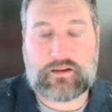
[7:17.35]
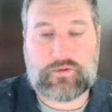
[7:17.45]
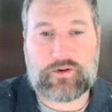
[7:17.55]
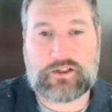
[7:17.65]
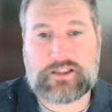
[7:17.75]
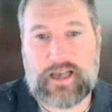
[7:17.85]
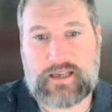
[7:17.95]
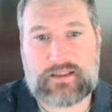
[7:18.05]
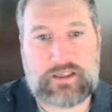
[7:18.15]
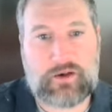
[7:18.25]
the first
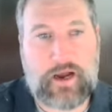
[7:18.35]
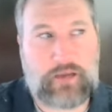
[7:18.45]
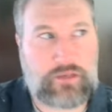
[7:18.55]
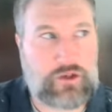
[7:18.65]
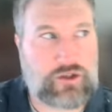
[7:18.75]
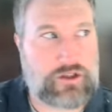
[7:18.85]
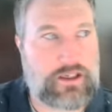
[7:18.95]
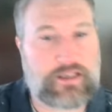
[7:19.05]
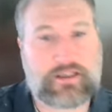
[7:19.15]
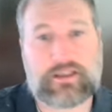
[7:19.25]
nasty gram usually
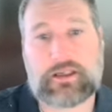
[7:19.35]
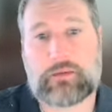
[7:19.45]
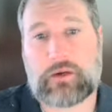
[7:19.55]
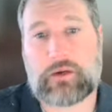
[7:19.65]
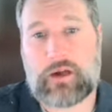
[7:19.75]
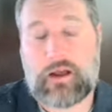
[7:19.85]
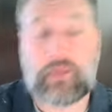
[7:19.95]
in December.